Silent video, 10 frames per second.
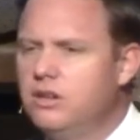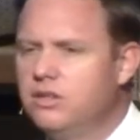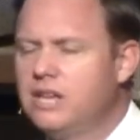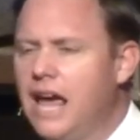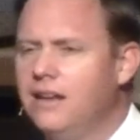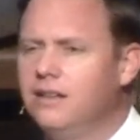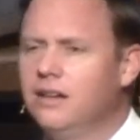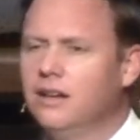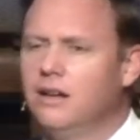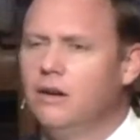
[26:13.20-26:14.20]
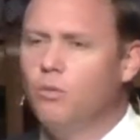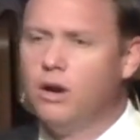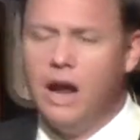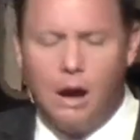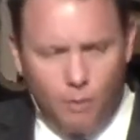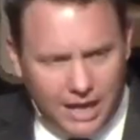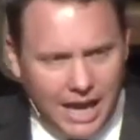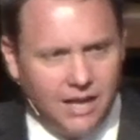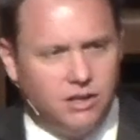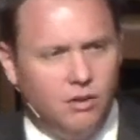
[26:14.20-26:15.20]
said, we're not, we
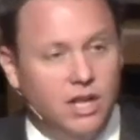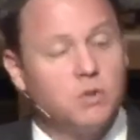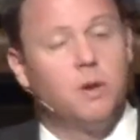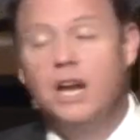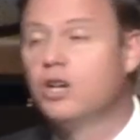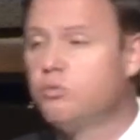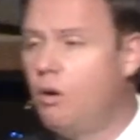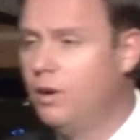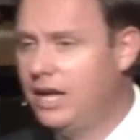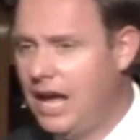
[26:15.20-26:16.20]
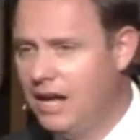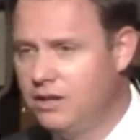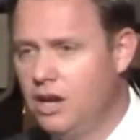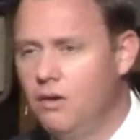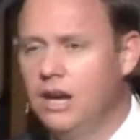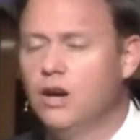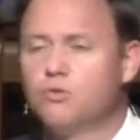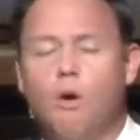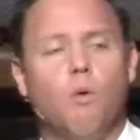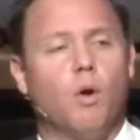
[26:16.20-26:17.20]
can't do this, but here's what we can do, and
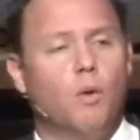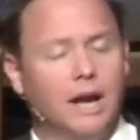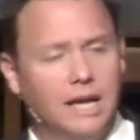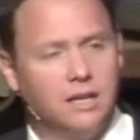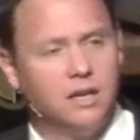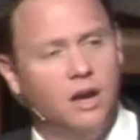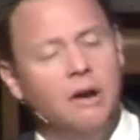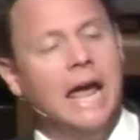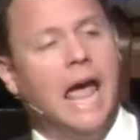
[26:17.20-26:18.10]
here's what we're willing to do,